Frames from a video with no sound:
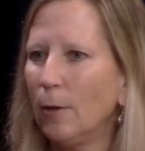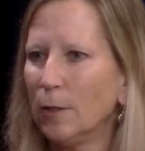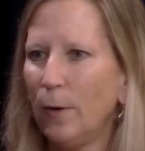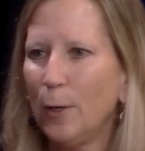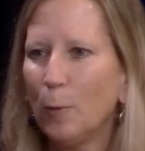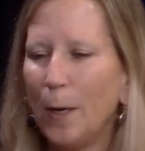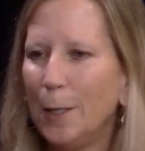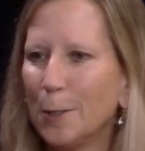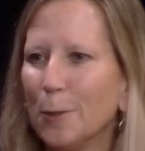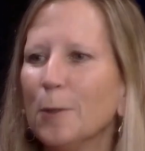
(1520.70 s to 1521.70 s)
House
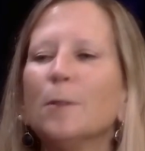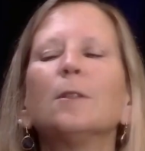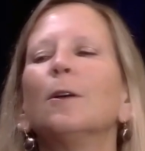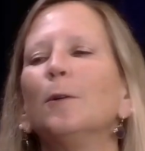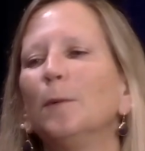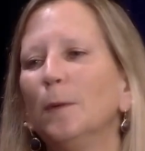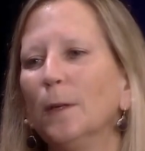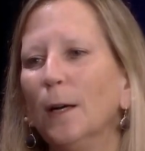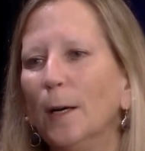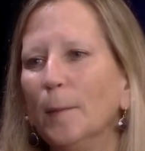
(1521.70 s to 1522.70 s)
fundraiser. So,
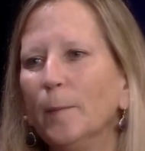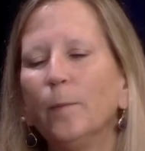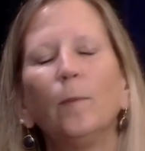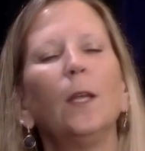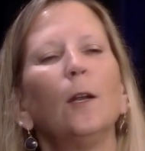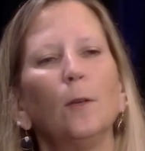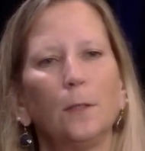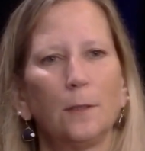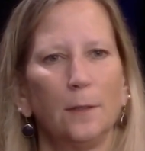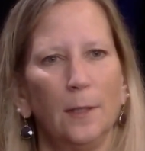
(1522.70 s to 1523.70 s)

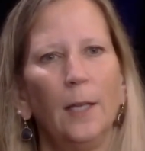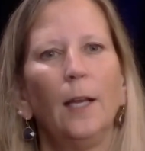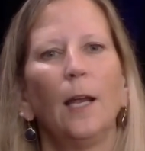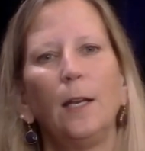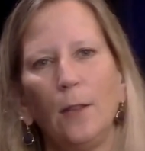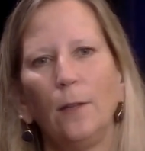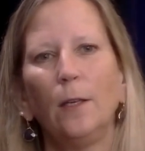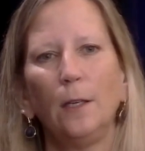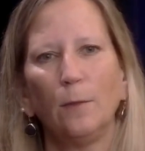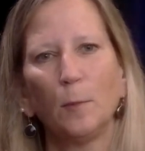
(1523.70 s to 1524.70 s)
it's anything that
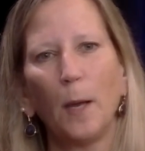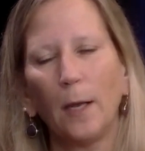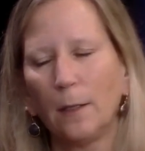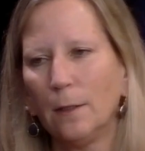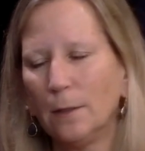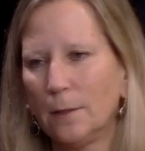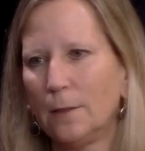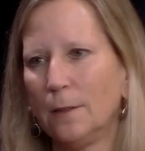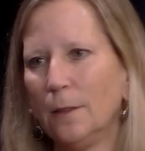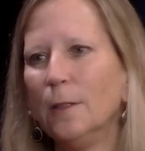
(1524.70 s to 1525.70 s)
gives back
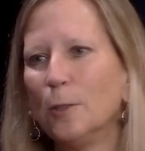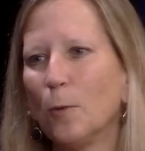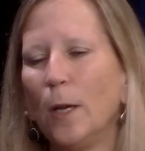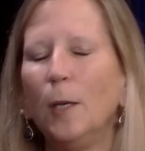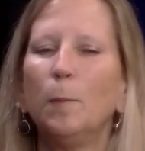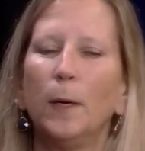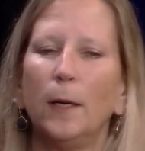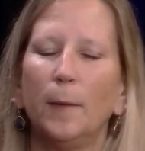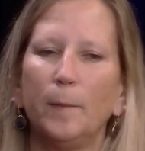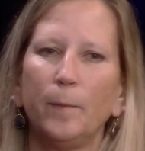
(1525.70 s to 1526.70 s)
is great. But,
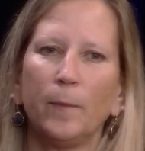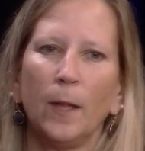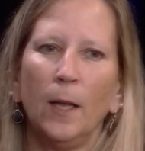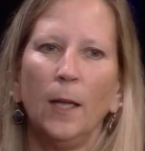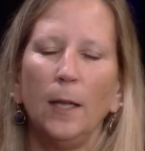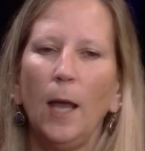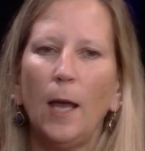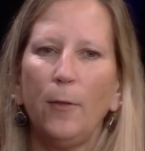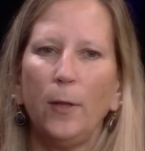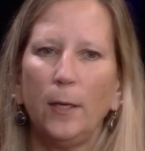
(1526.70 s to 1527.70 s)

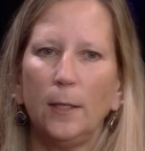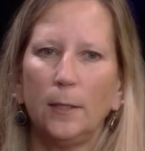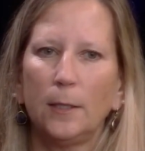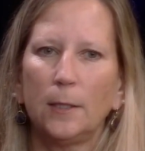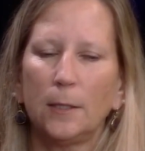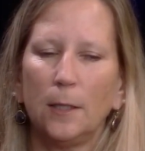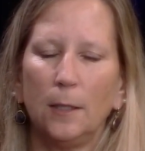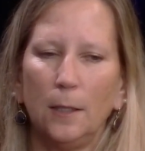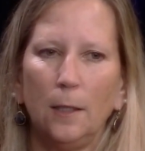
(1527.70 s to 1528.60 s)
I think it's,